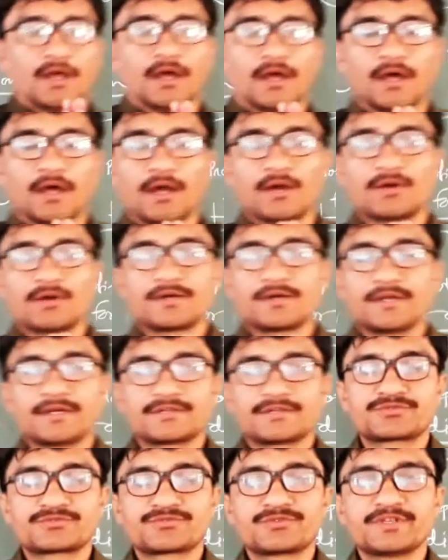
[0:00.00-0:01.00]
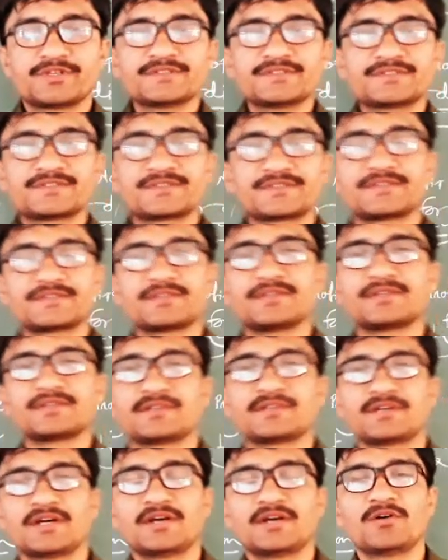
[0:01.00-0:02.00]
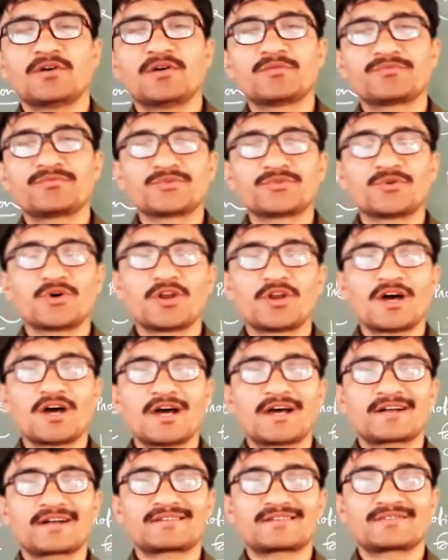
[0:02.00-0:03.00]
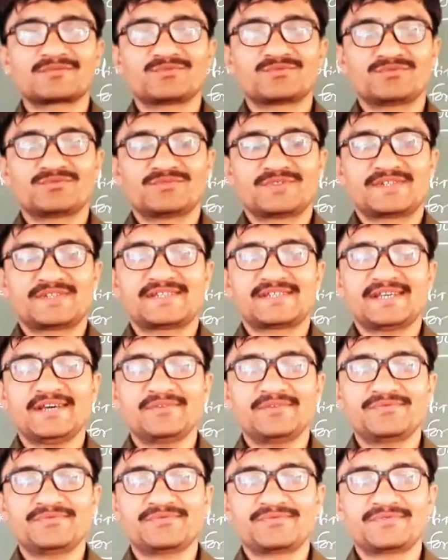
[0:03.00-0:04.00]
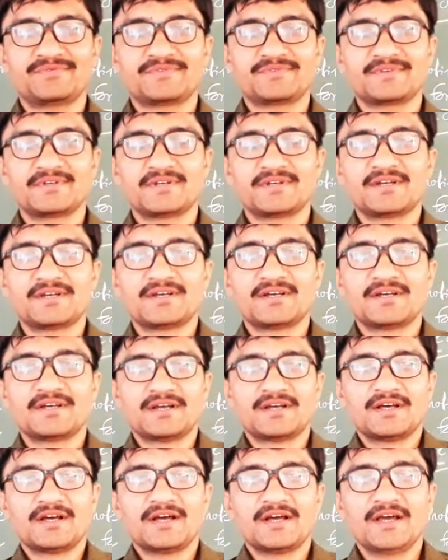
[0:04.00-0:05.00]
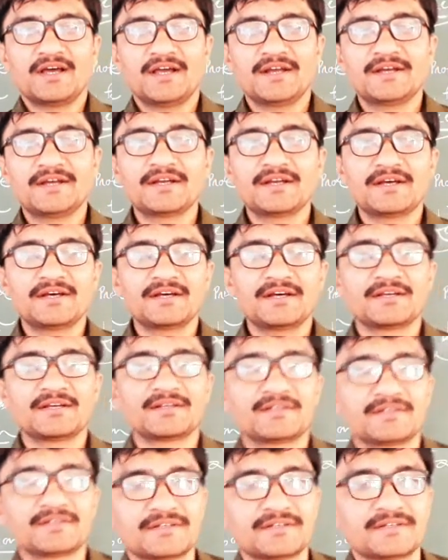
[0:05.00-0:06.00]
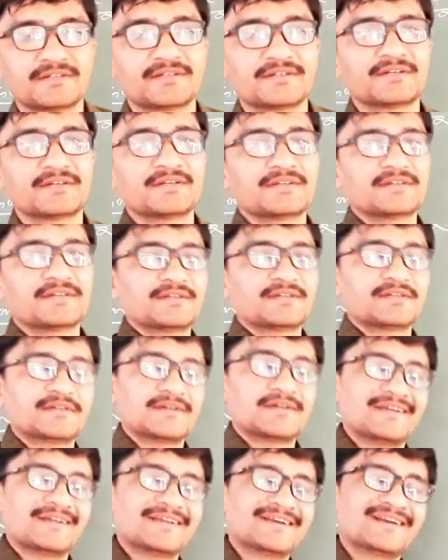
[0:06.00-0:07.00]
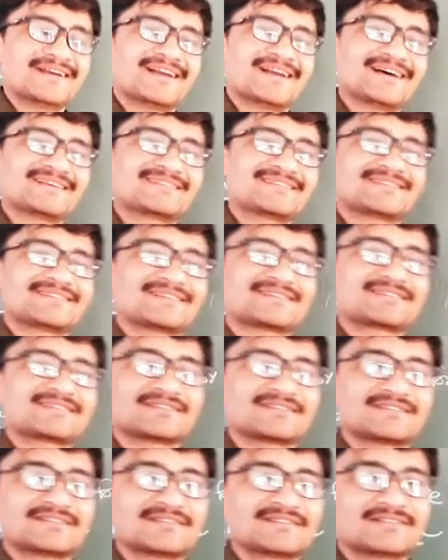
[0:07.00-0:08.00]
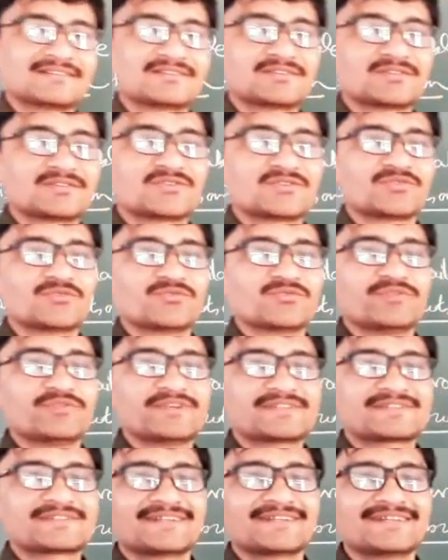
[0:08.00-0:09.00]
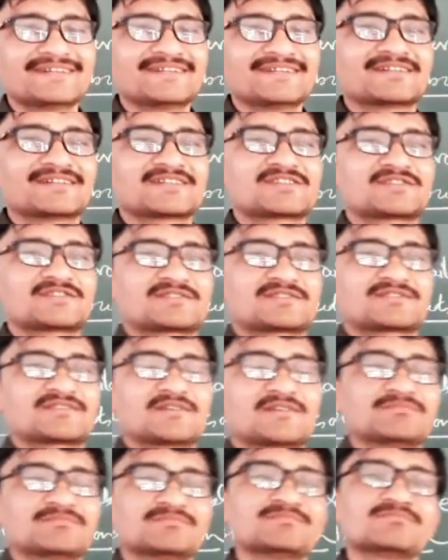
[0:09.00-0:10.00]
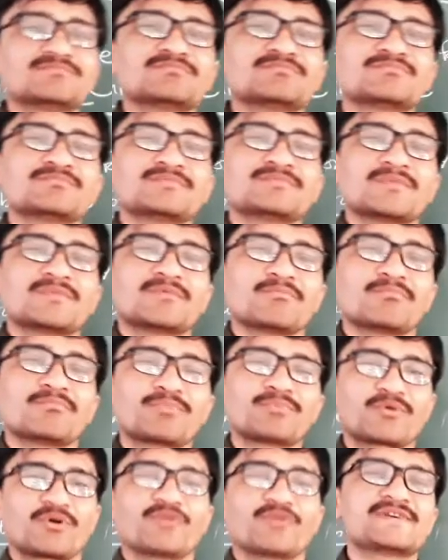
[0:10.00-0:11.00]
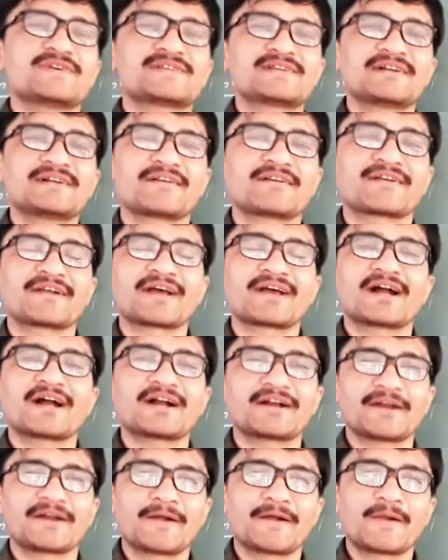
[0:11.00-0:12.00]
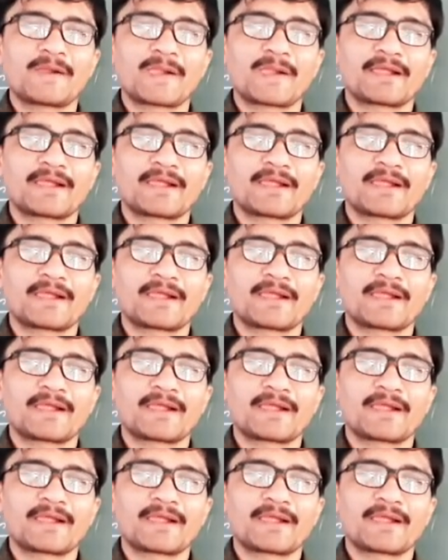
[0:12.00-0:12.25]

Hello dear students, I hope you all are safe. And in last session, we seen this some provision regarding